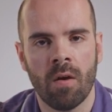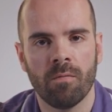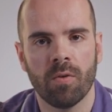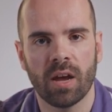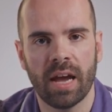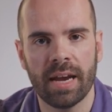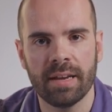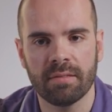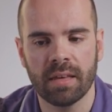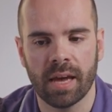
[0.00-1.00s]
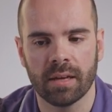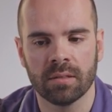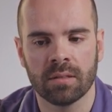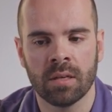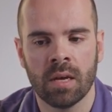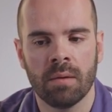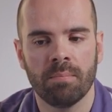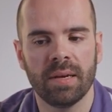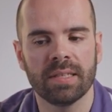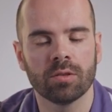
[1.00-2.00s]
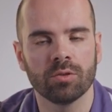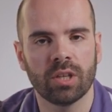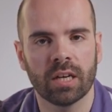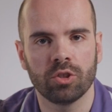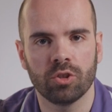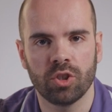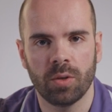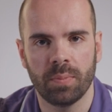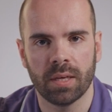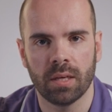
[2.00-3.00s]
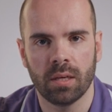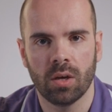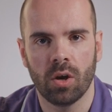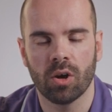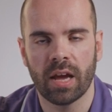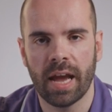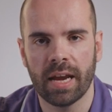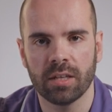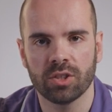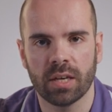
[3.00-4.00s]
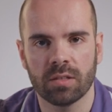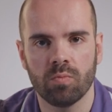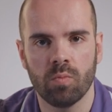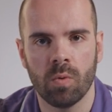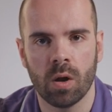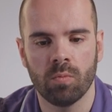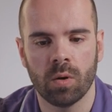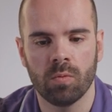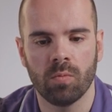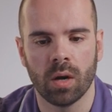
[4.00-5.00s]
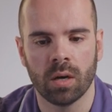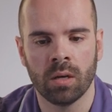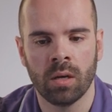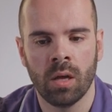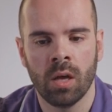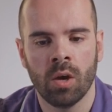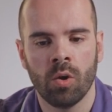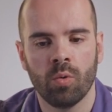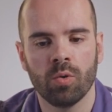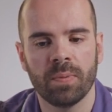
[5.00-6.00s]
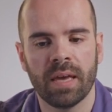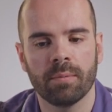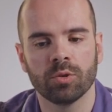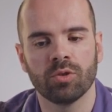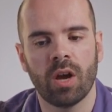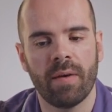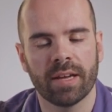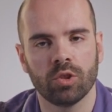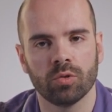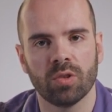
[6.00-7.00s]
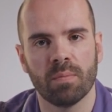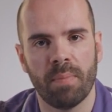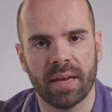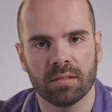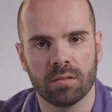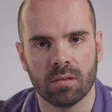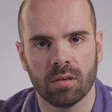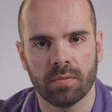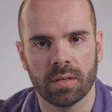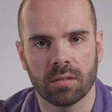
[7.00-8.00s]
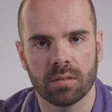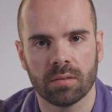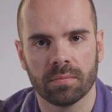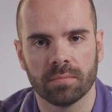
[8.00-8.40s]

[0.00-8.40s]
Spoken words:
For anything else, please contact your GP or NHS 111, who will be able to direct you to the best service.